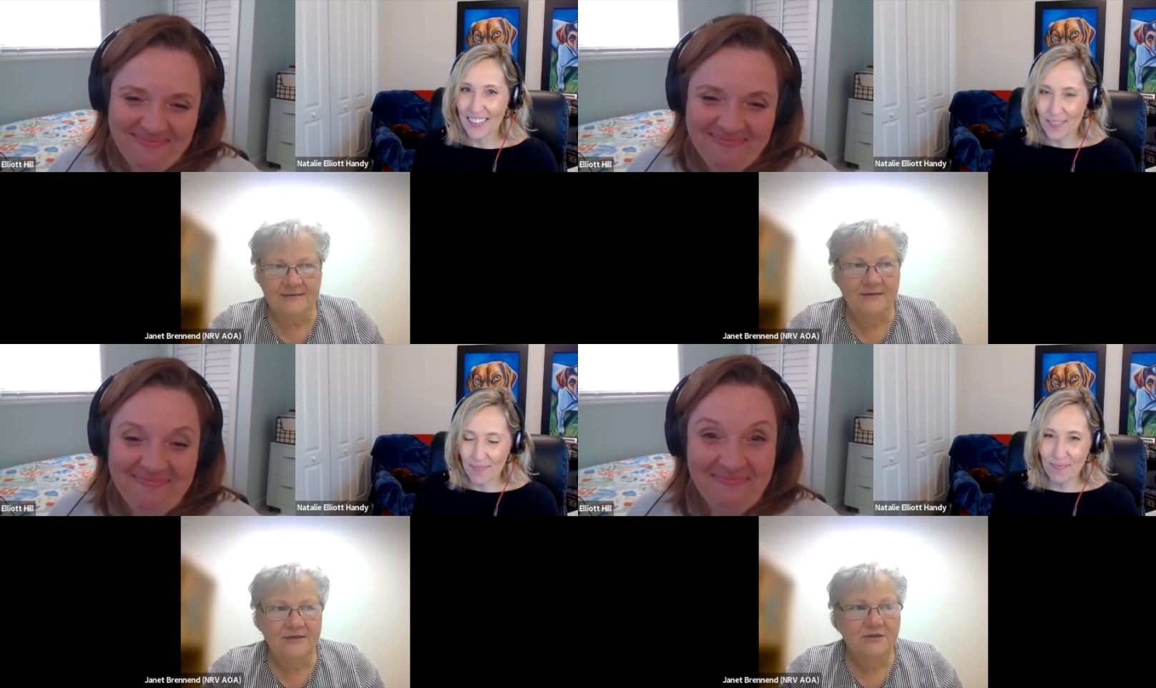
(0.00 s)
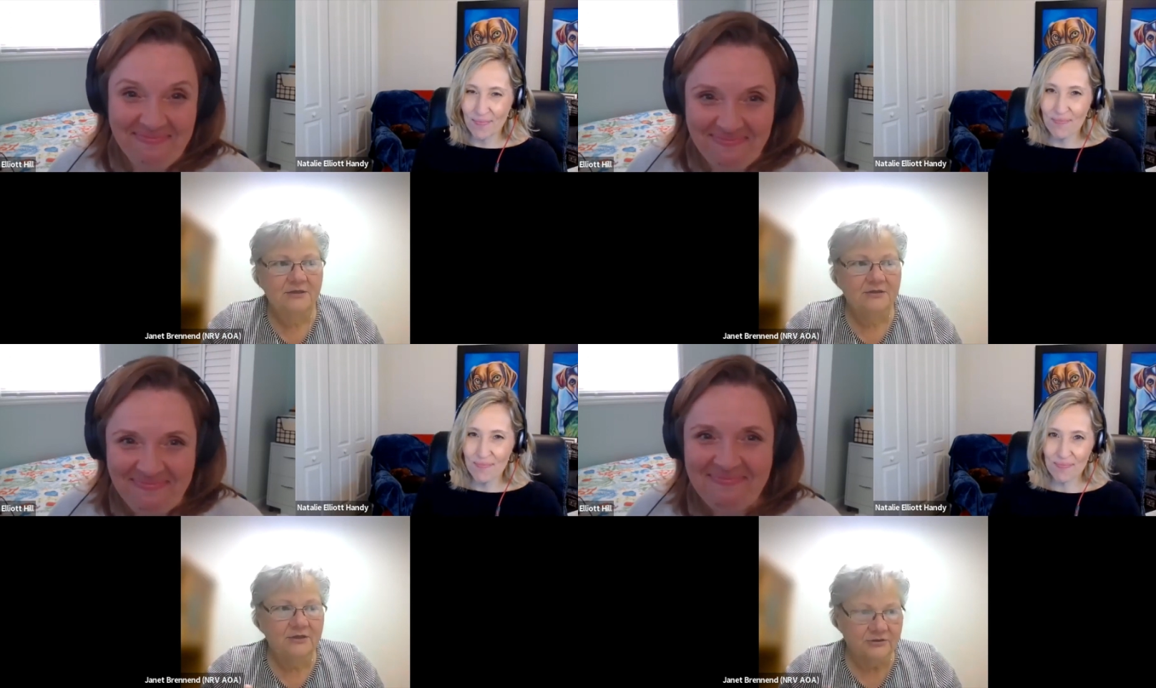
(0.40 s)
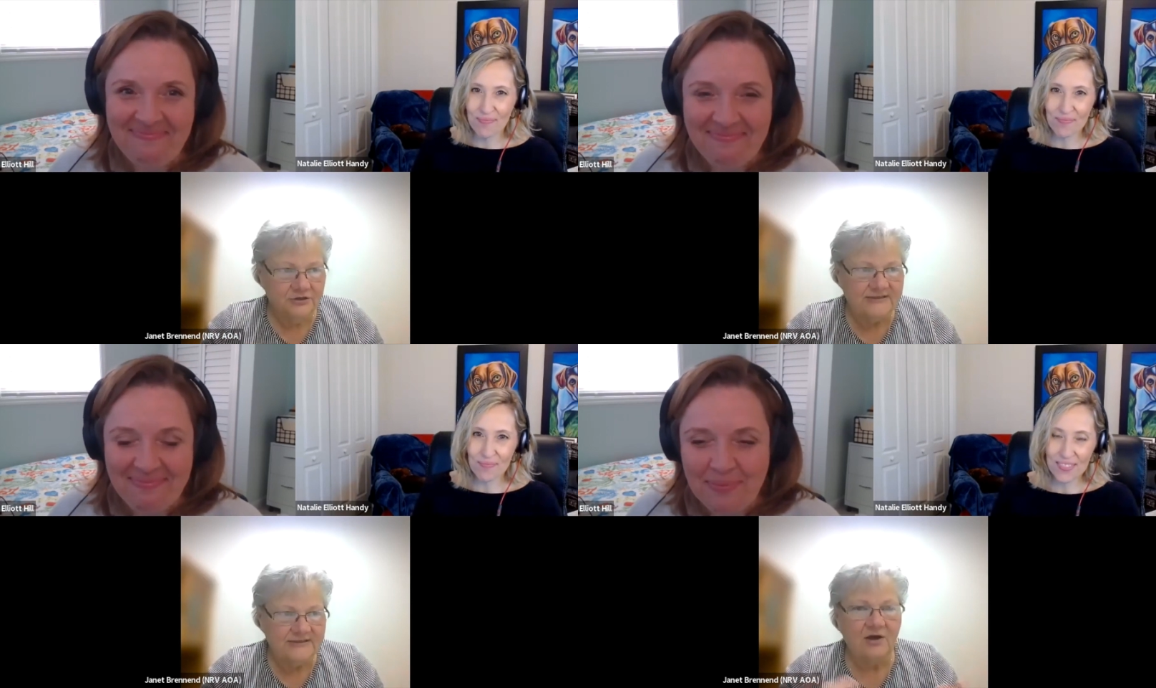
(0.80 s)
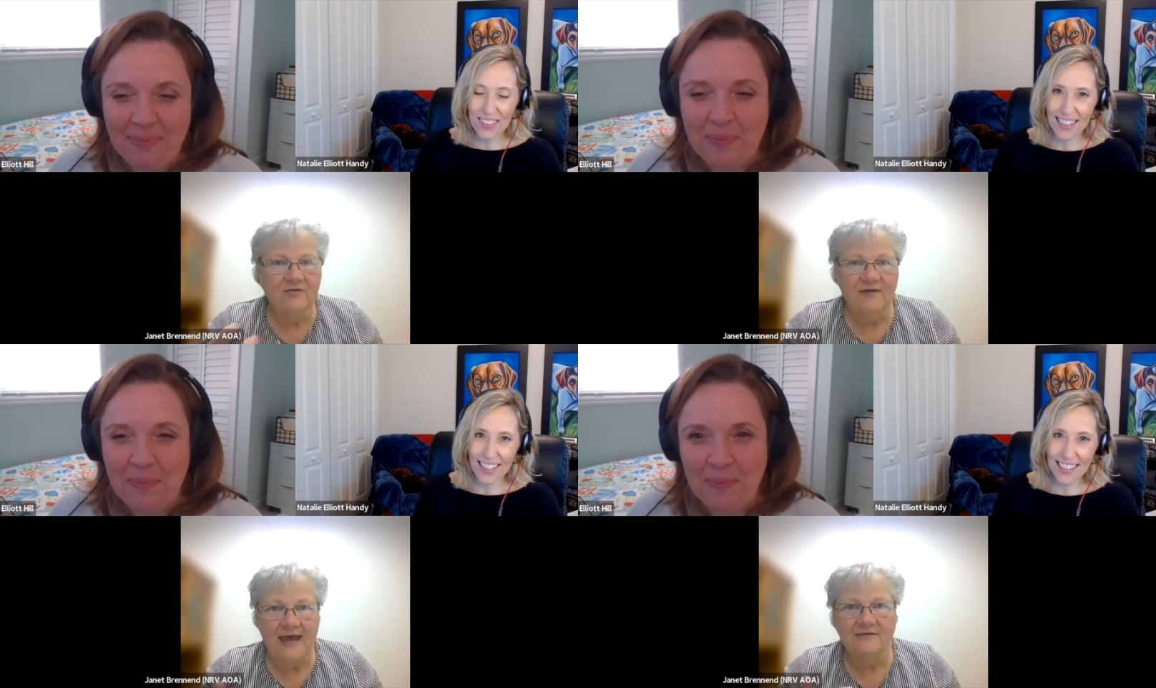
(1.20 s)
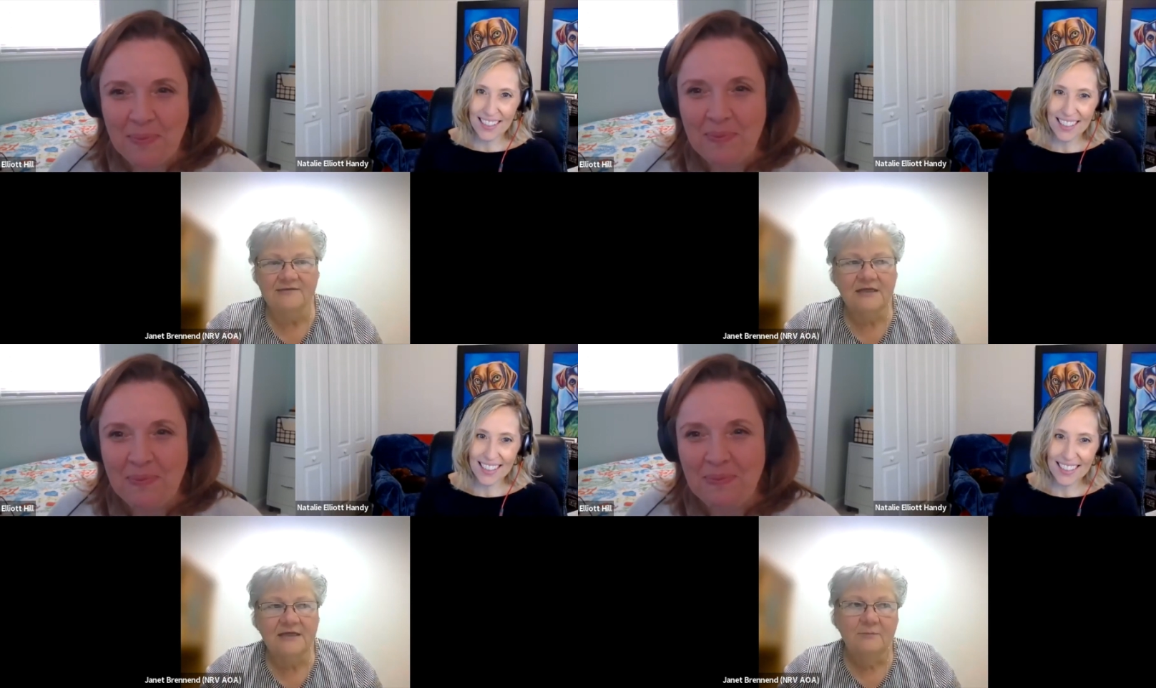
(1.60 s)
Speaker 1: Mm-hmm. mm-hmm. You know, she saw the house,